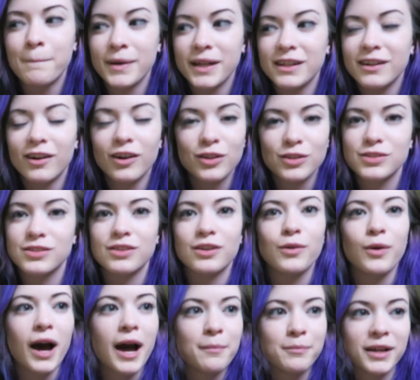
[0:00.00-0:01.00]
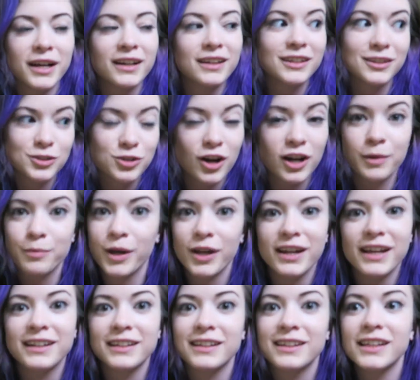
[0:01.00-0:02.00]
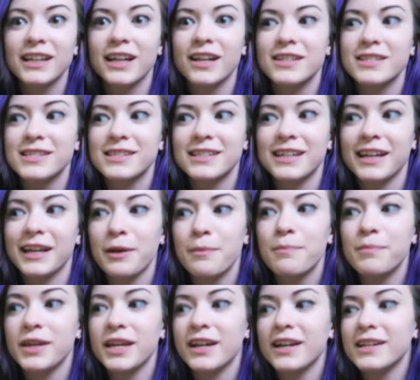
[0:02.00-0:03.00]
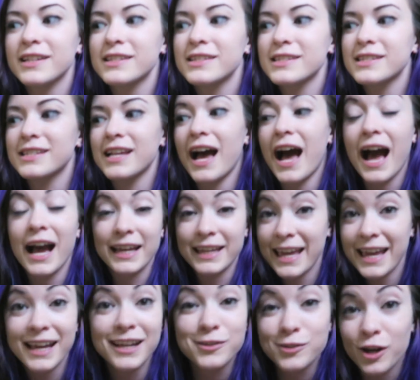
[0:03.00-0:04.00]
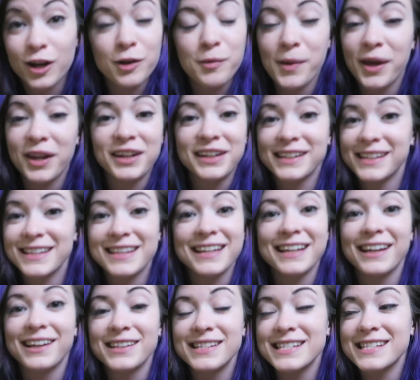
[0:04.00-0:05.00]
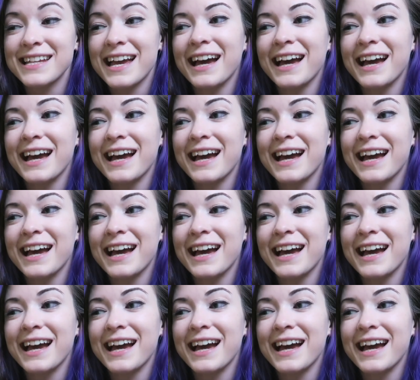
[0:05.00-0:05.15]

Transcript: but also I'm not gonna talk about anything else today because I can't talk about anything else.